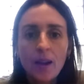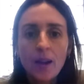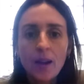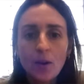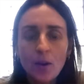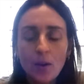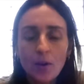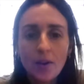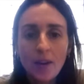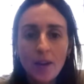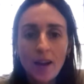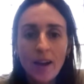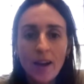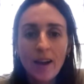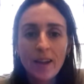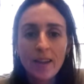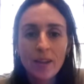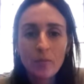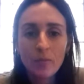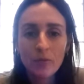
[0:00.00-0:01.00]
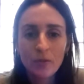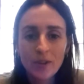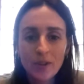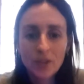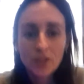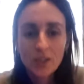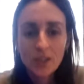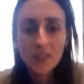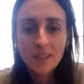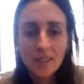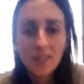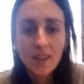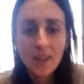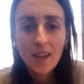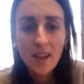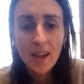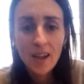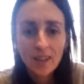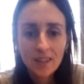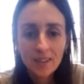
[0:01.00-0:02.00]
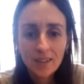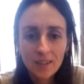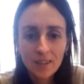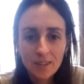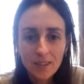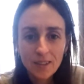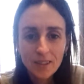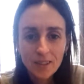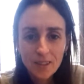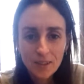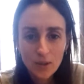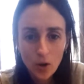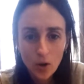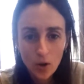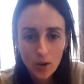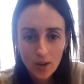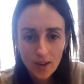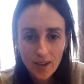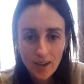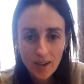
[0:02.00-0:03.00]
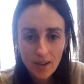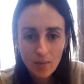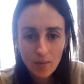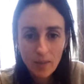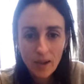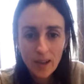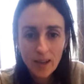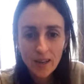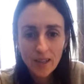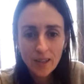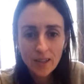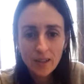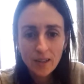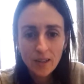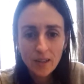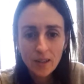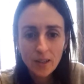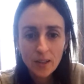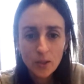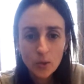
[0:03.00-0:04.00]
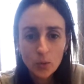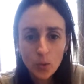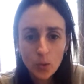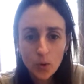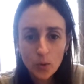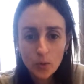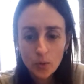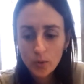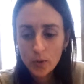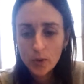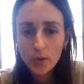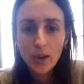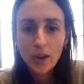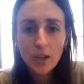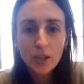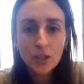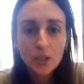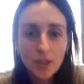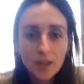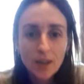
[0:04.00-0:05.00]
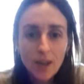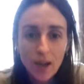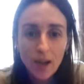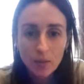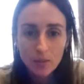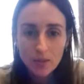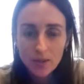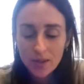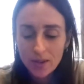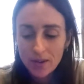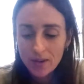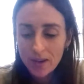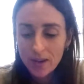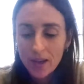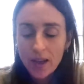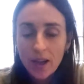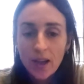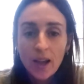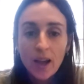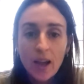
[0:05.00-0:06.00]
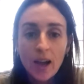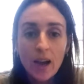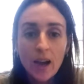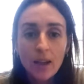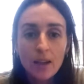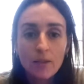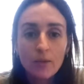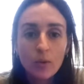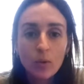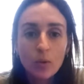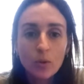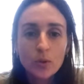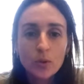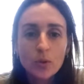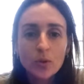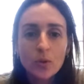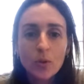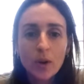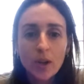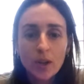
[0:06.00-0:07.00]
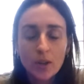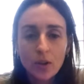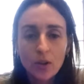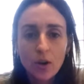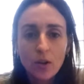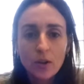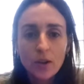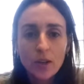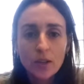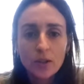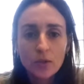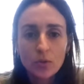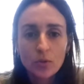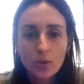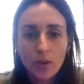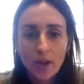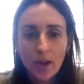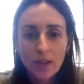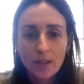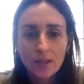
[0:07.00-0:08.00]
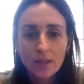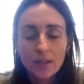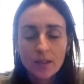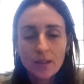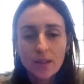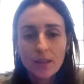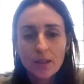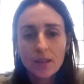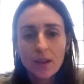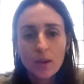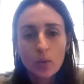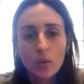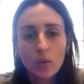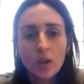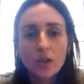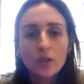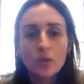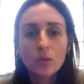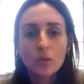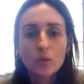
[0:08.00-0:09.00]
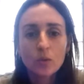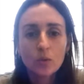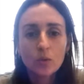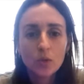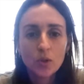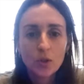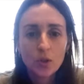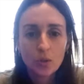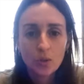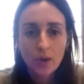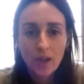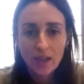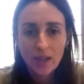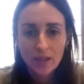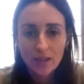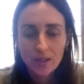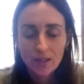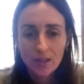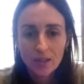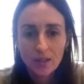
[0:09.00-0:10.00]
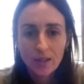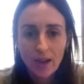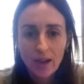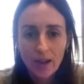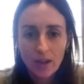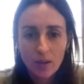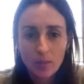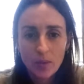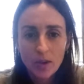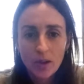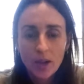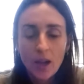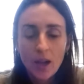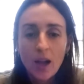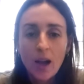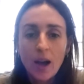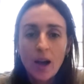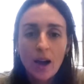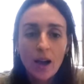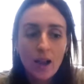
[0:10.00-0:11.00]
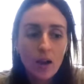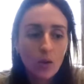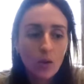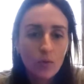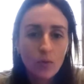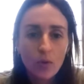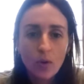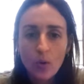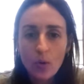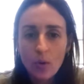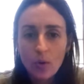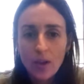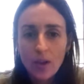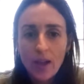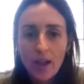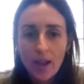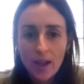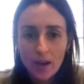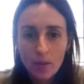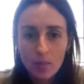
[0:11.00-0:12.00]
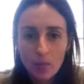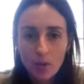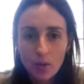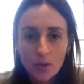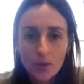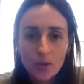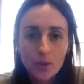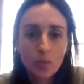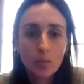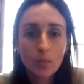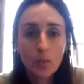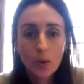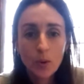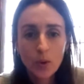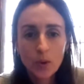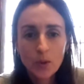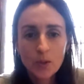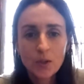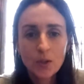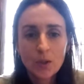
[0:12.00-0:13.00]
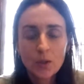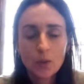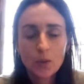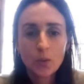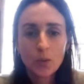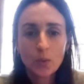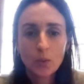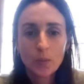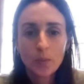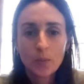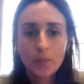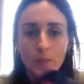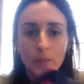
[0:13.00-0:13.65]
Hello, I am Francesca and this is Olga, my little dwarf Russian hamster. I have also a dog and two cats that I will introduce you next time. I love all animals, birds too.